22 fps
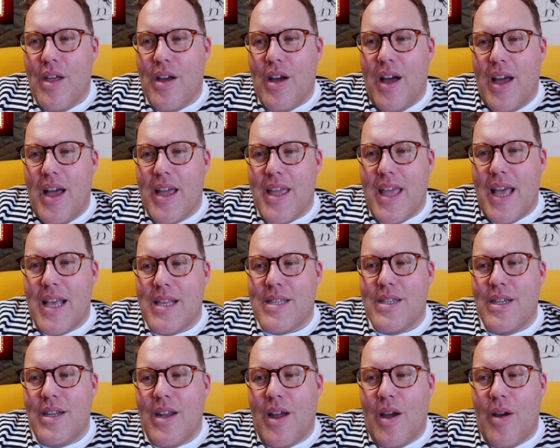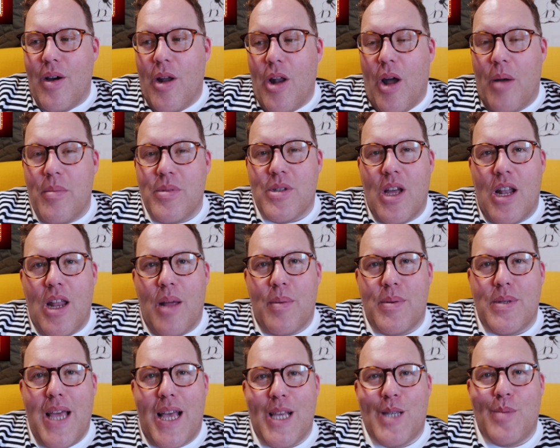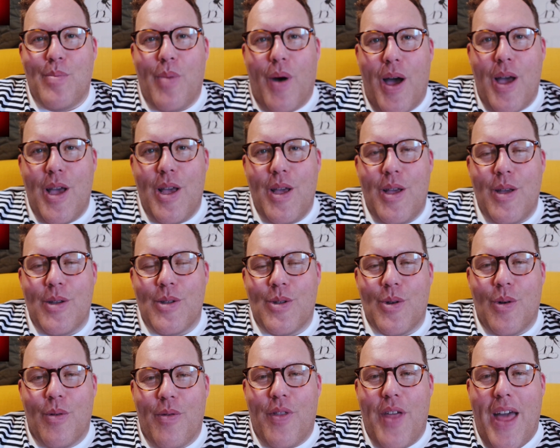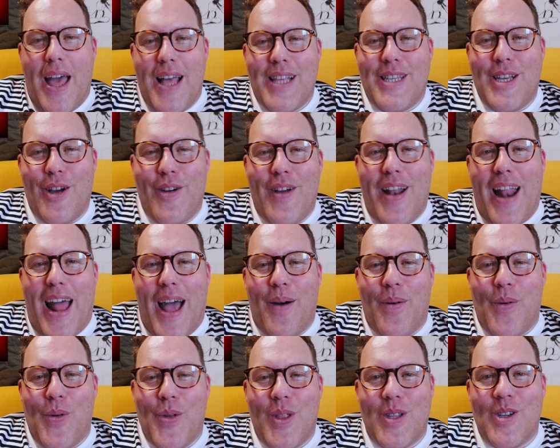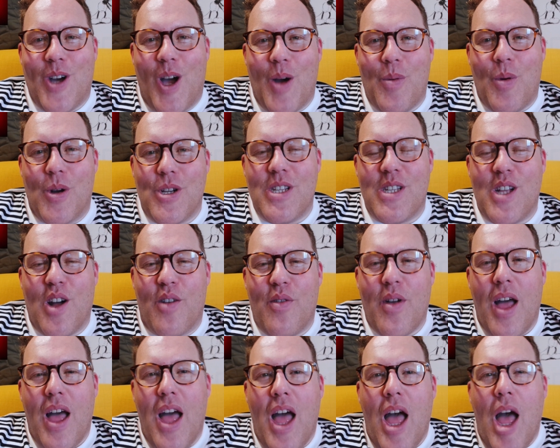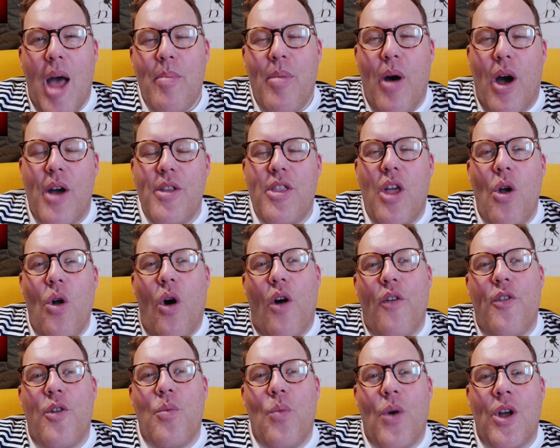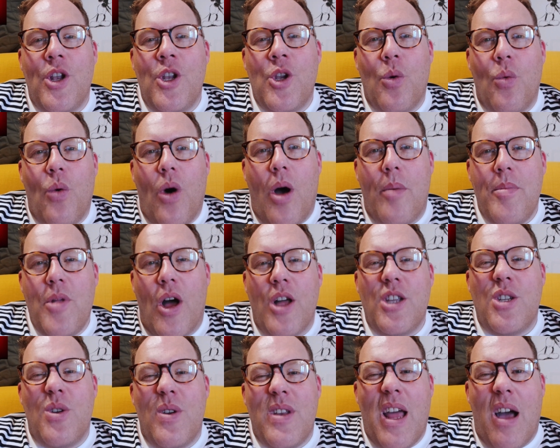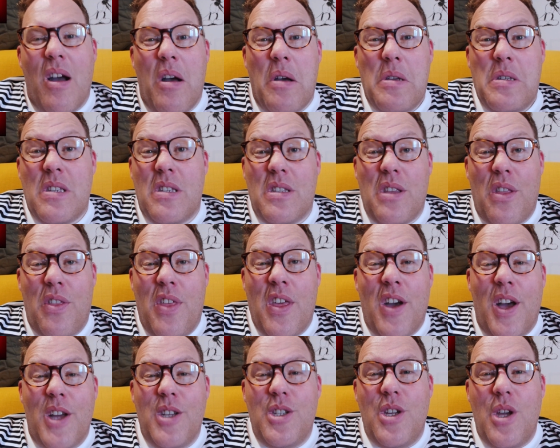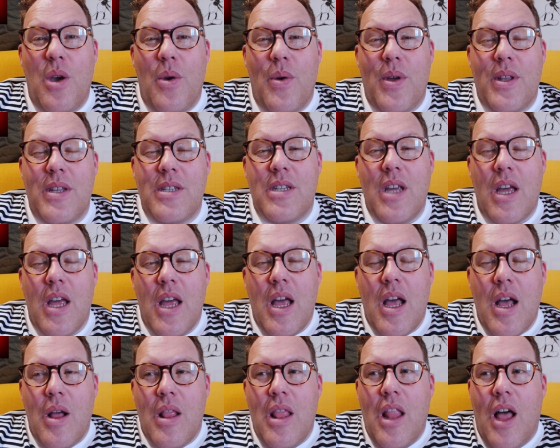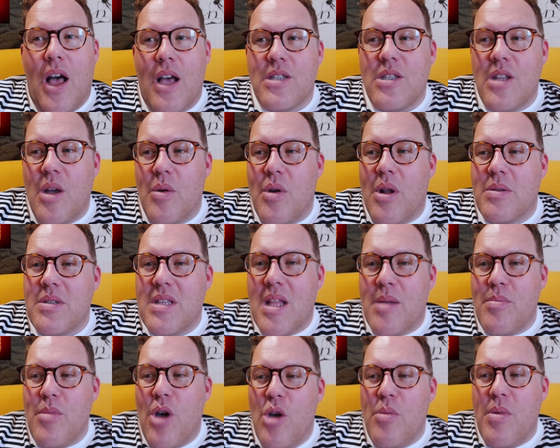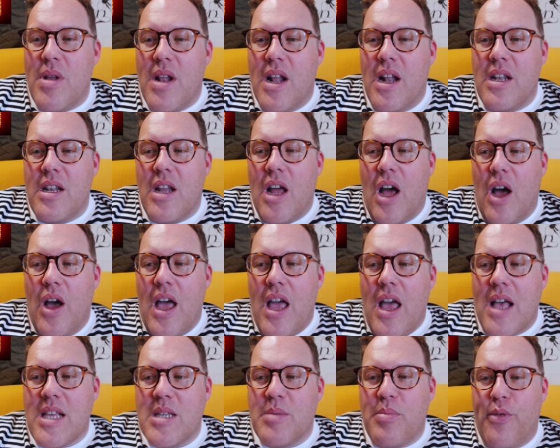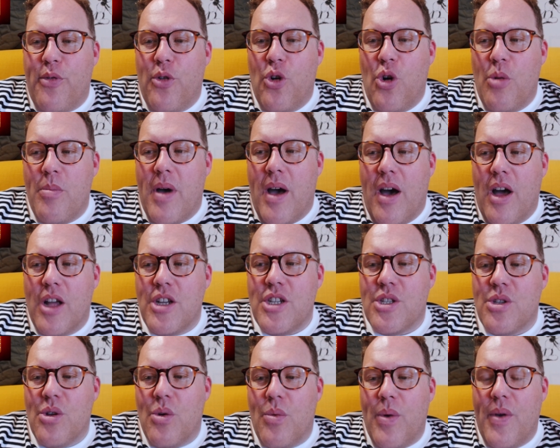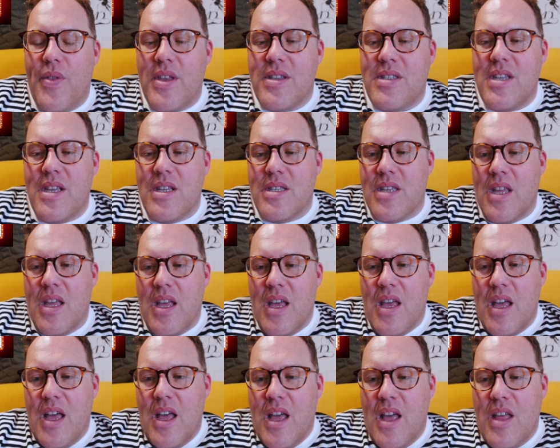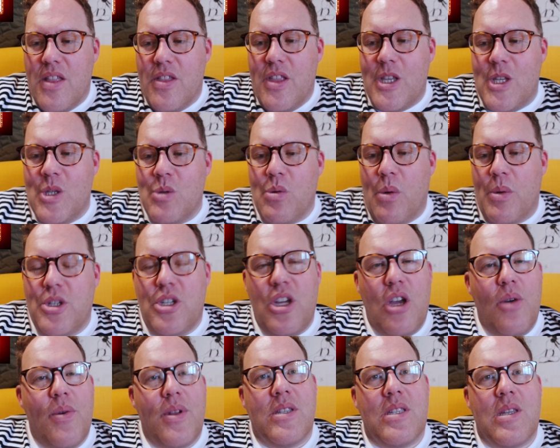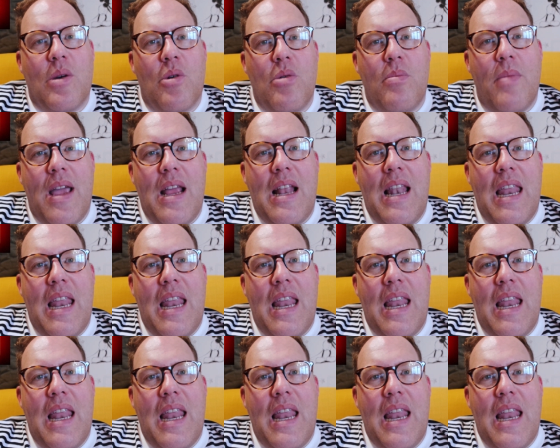I guess, and I'm certainly obsessed by sort of theatre and out all the time watching stuff. But I don't often wonder I do it now because it's a thing I do. And last night when I was in that moment, and as a performer, I just thought, well, this is what we do. And someone may